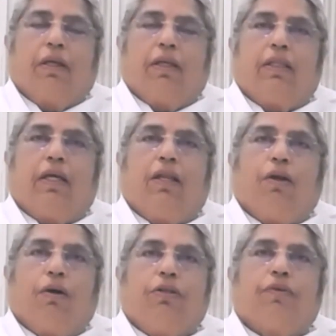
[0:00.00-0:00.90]
there are a
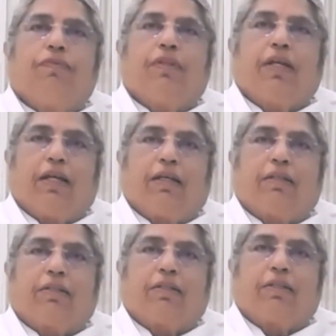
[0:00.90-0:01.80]
lot of
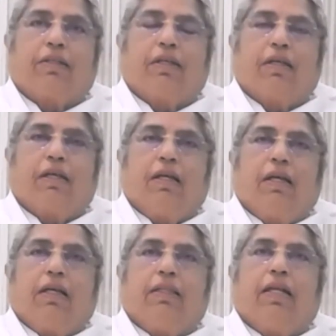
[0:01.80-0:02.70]
things
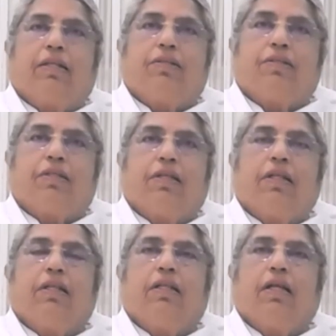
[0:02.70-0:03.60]
that
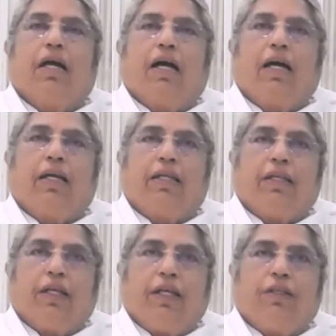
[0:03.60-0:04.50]
still I
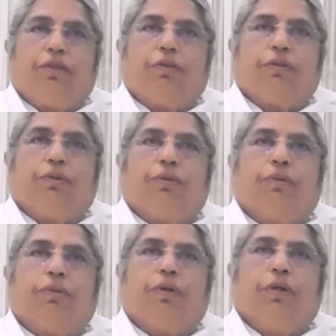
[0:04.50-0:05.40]
need
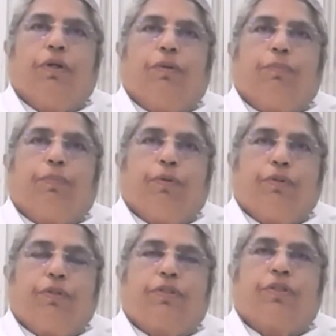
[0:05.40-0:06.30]
to
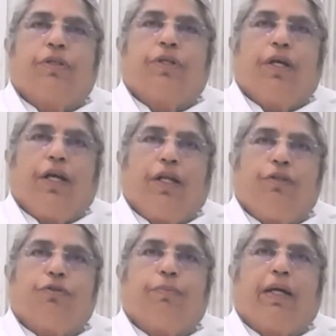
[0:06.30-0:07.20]
put
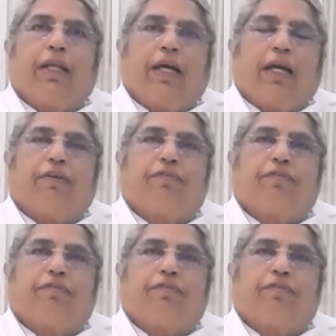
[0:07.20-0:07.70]
into my life.